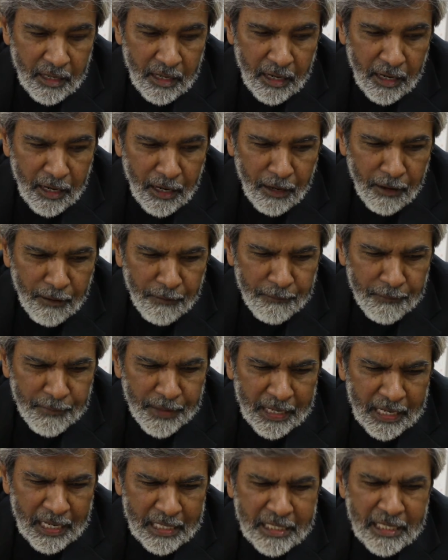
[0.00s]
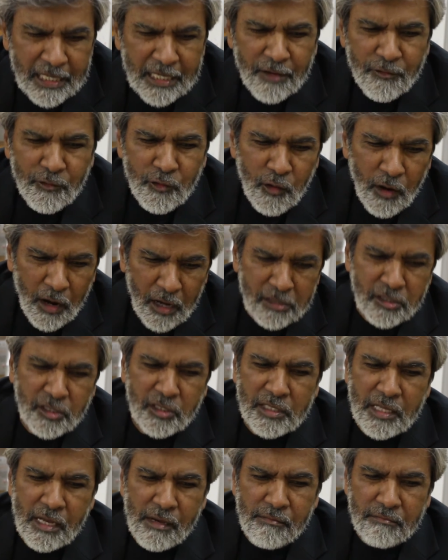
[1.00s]
And I think if you
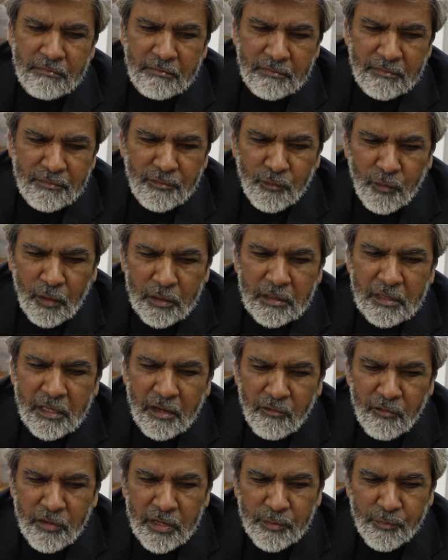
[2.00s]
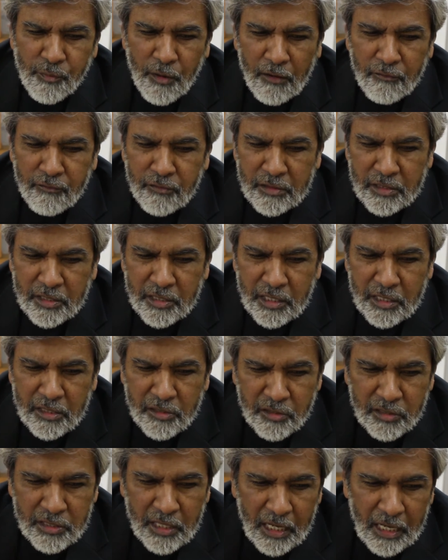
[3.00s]
ask them what their real preference
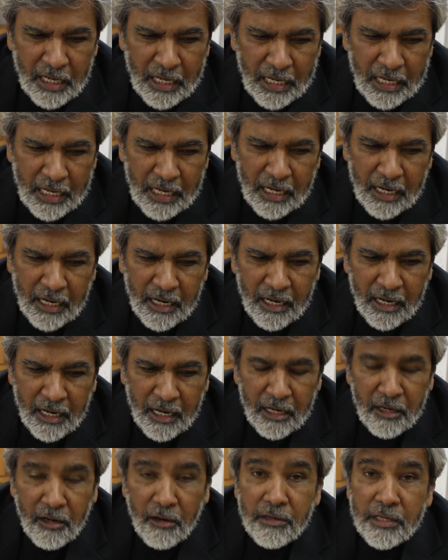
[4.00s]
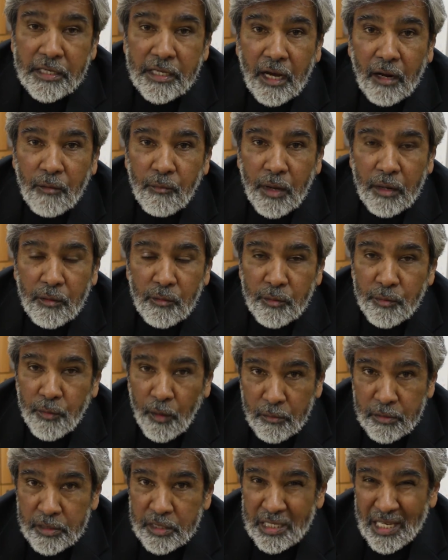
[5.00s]
is, a lot of young men would
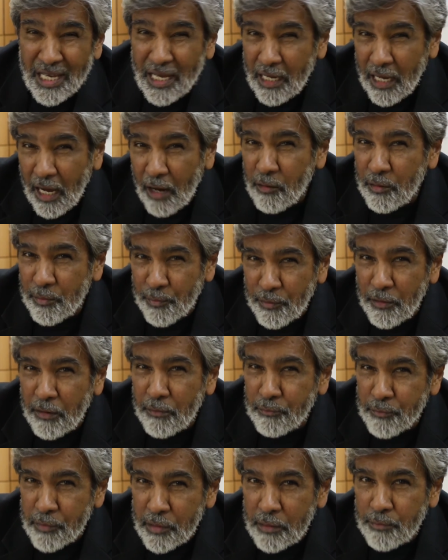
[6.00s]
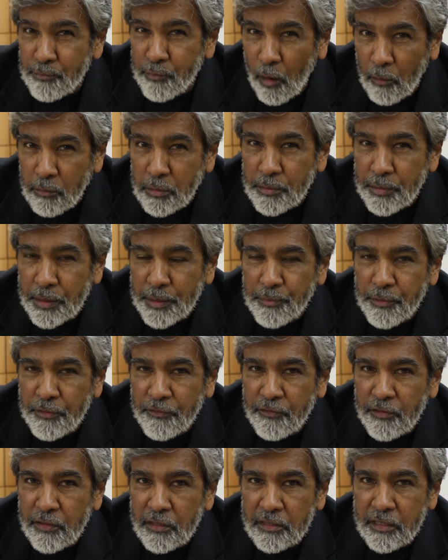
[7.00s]
probably say, I would probably
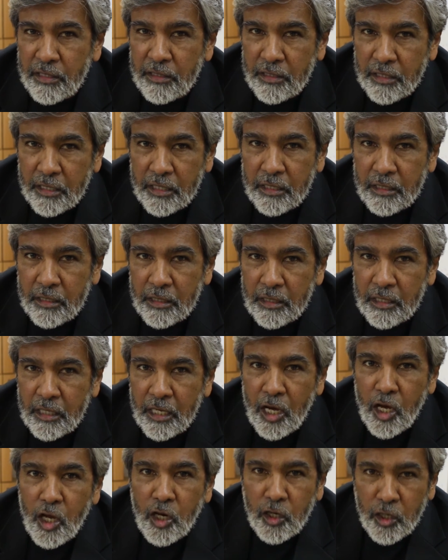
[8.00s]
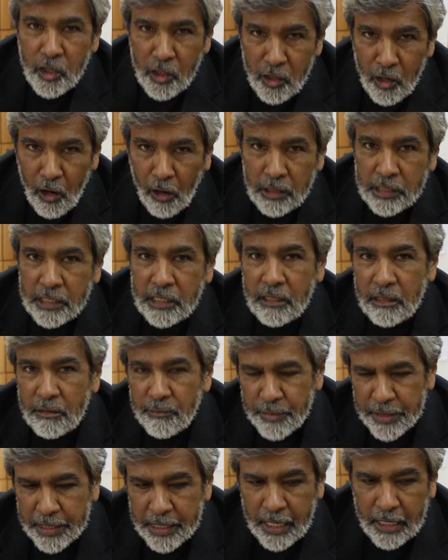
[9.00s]
prefer that the girl not
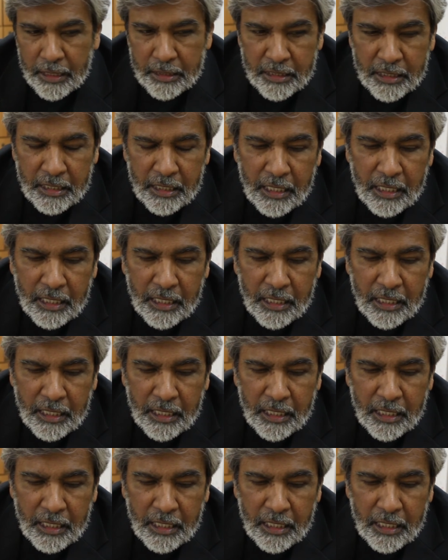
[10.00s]
be cut.